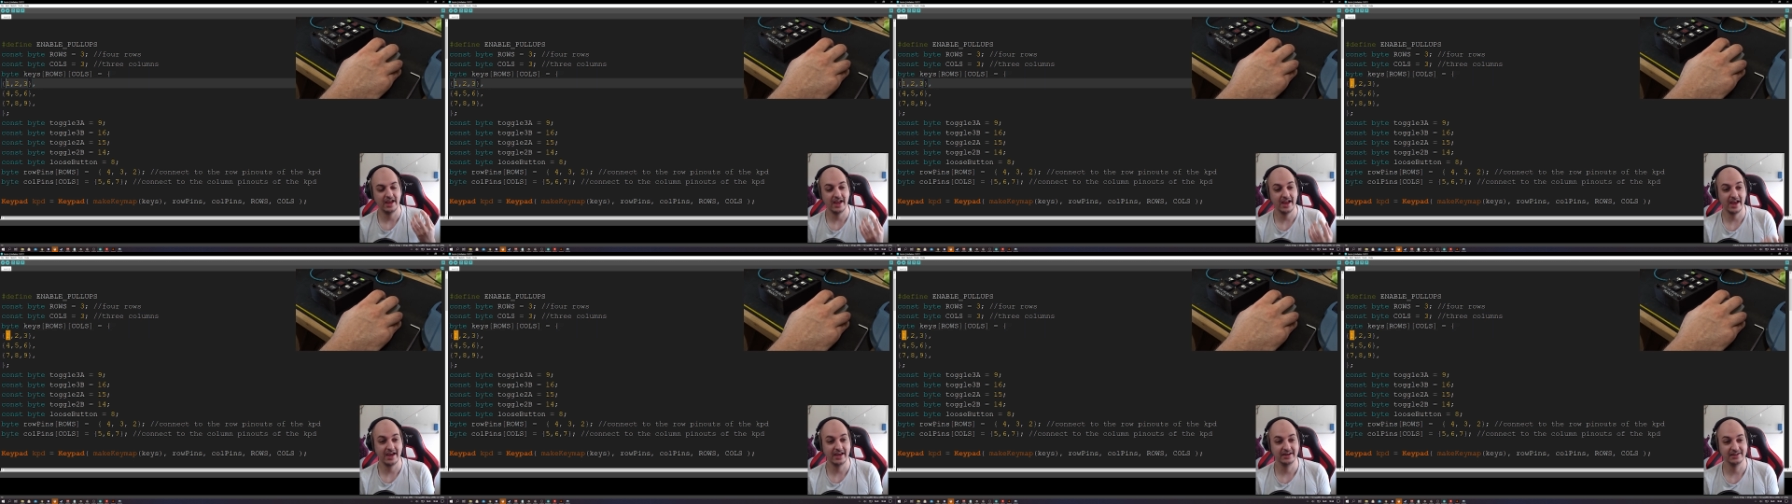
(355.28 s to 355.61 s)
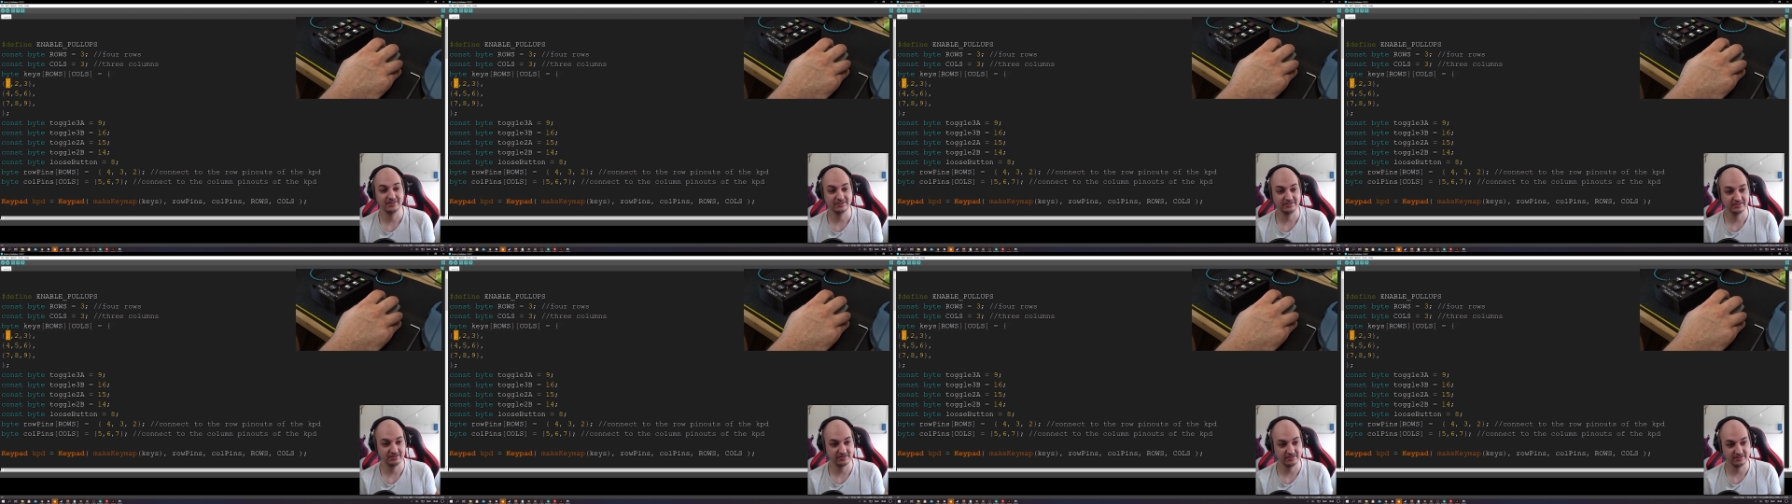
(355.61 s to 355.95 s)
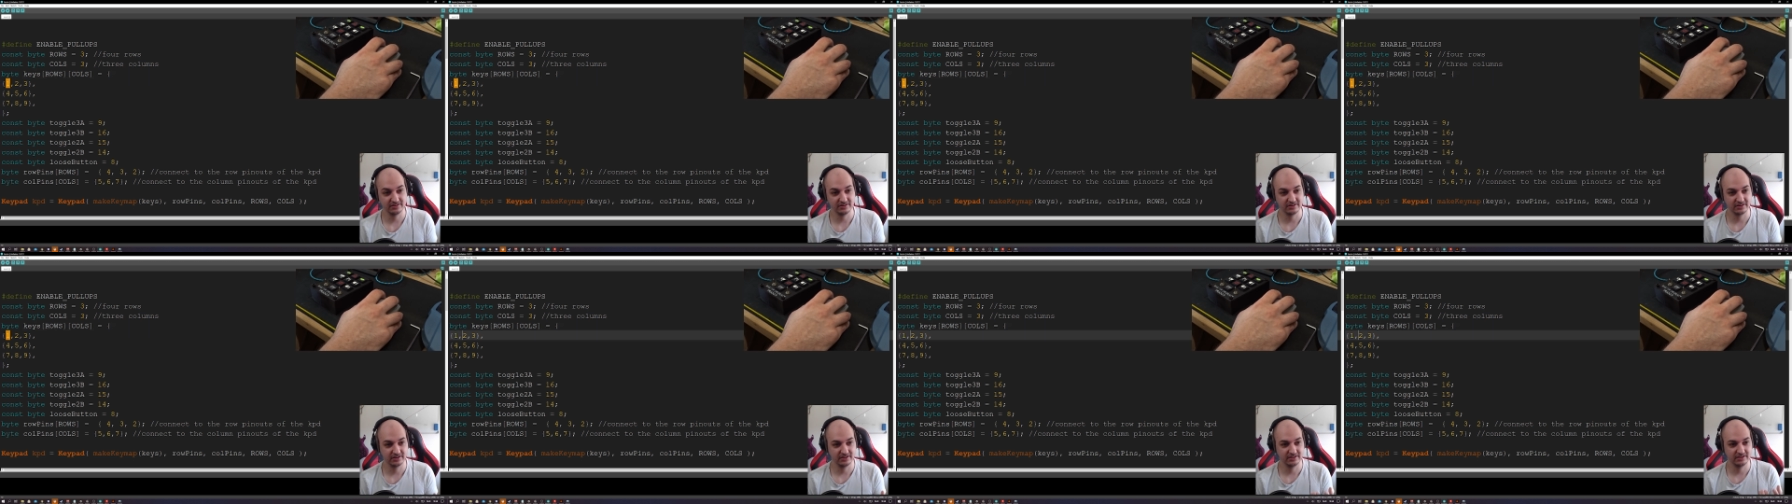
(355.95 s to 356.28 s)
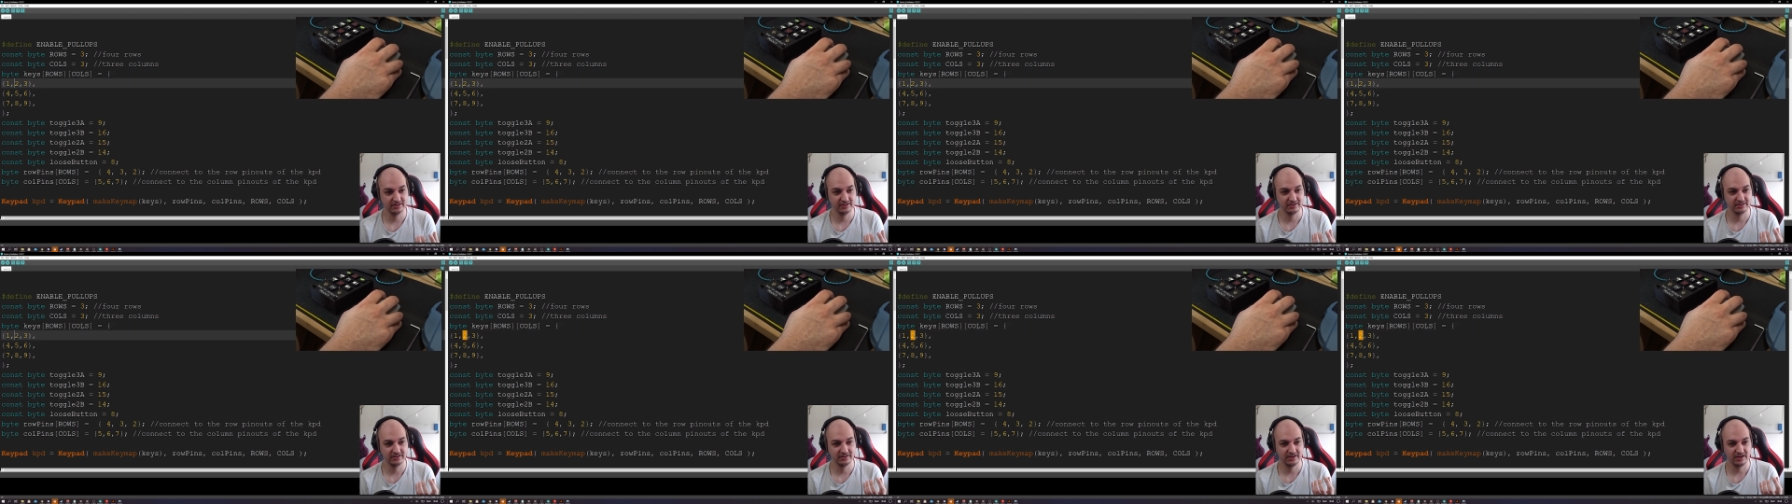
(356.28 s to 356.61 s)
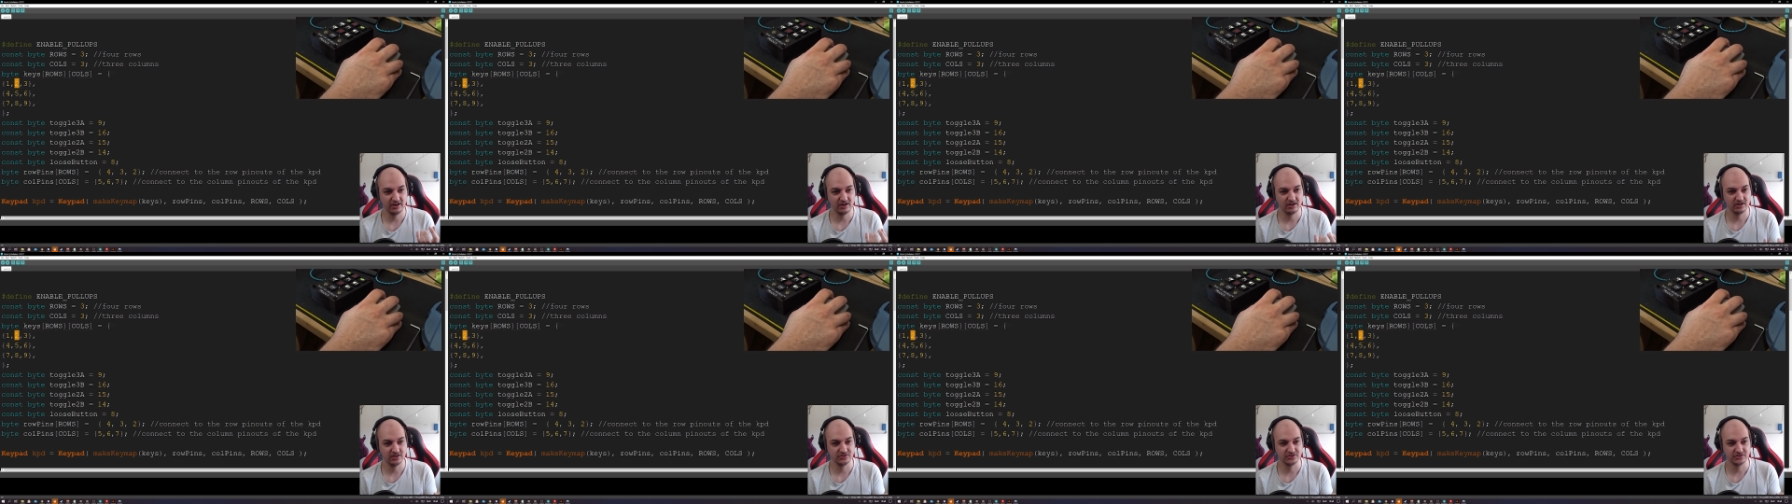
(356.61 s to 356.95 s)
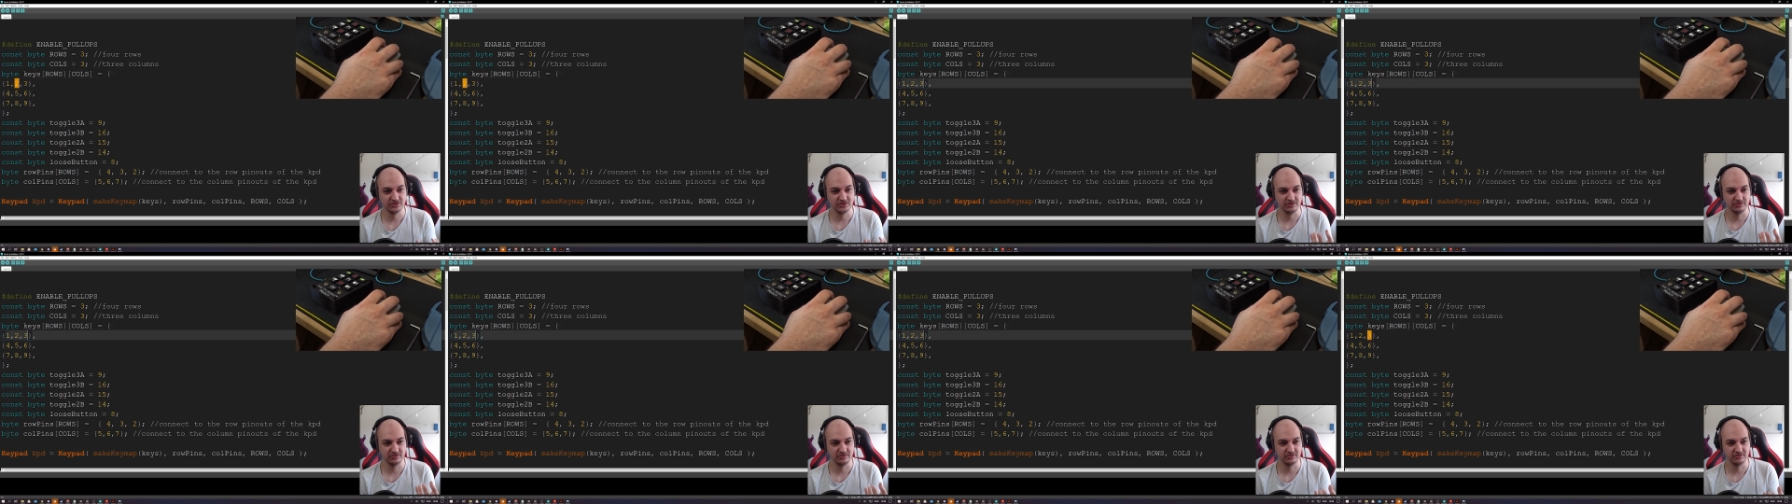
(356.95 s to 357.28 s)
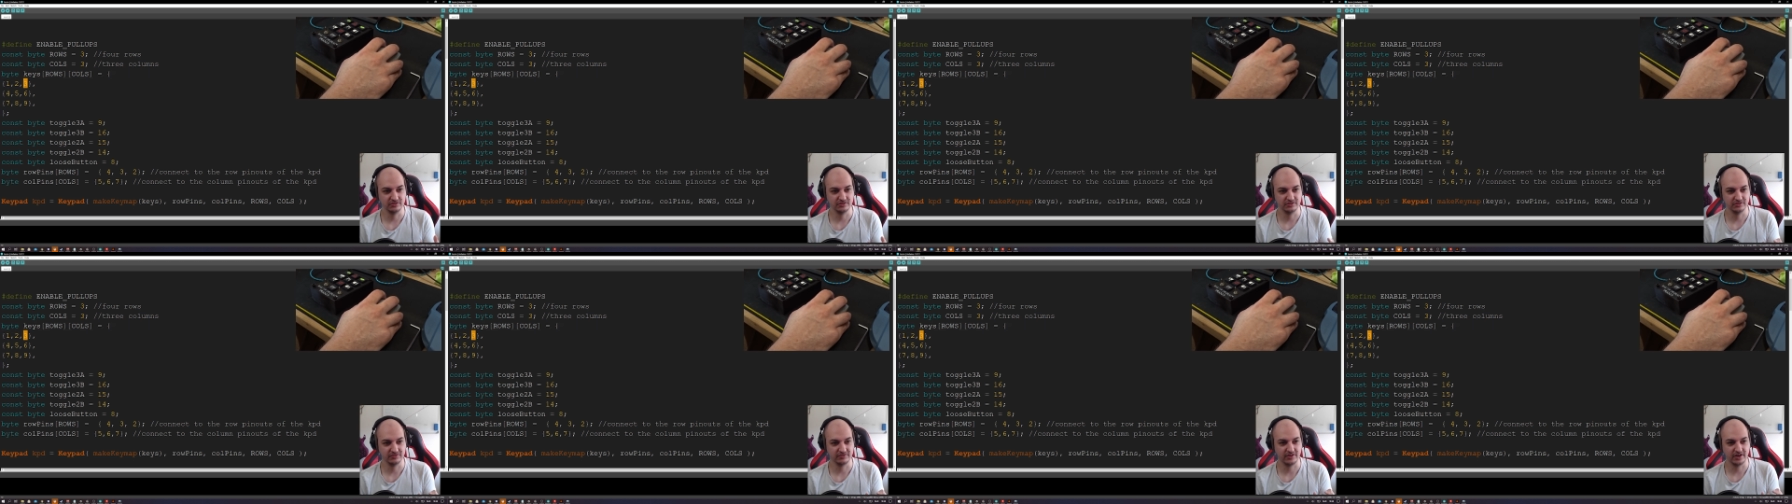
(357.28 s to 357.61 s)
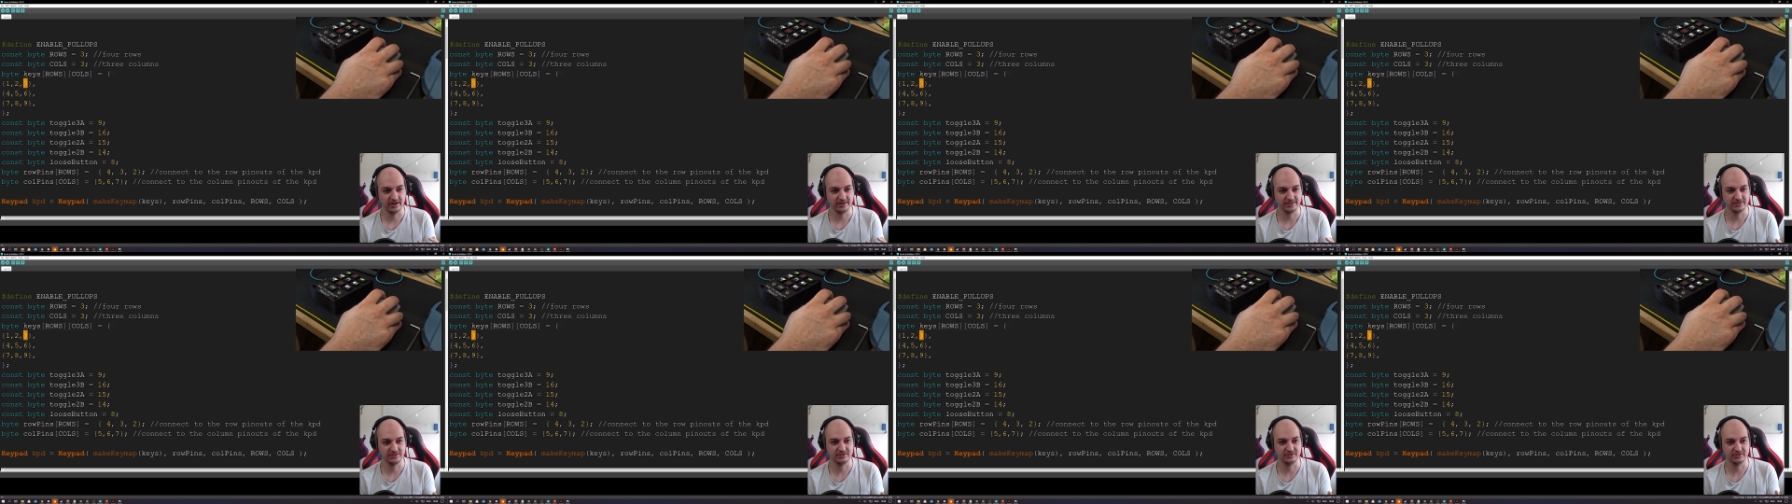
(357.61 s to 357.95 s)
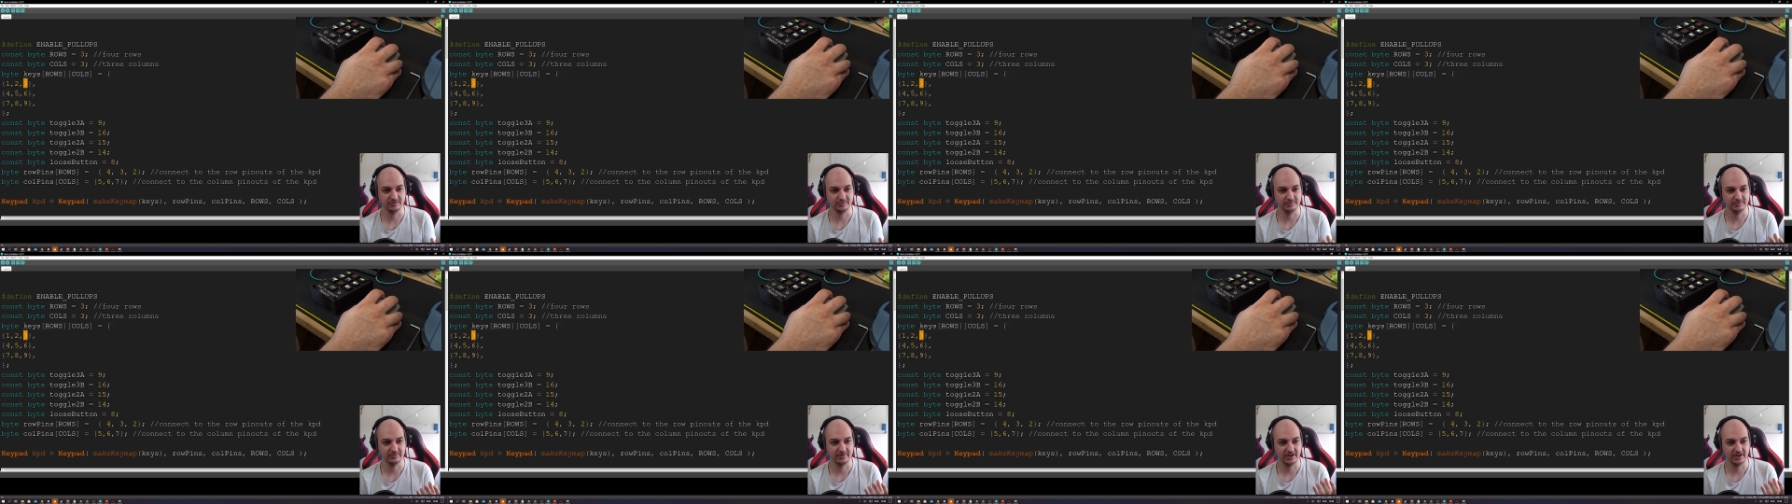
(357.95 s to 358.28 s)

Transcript: And it asks you to define some